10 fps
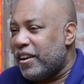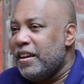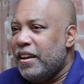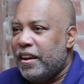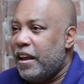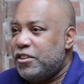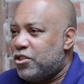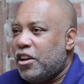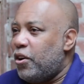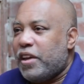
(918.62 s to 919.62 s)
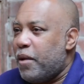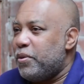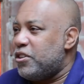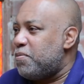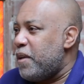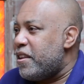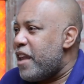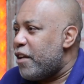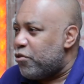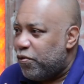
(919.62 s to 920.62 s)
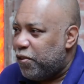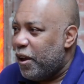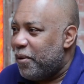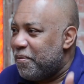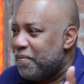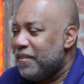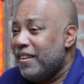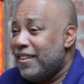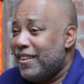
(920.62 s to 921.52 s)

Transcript: New York. And I just thought, okay, it would just be a natural flow.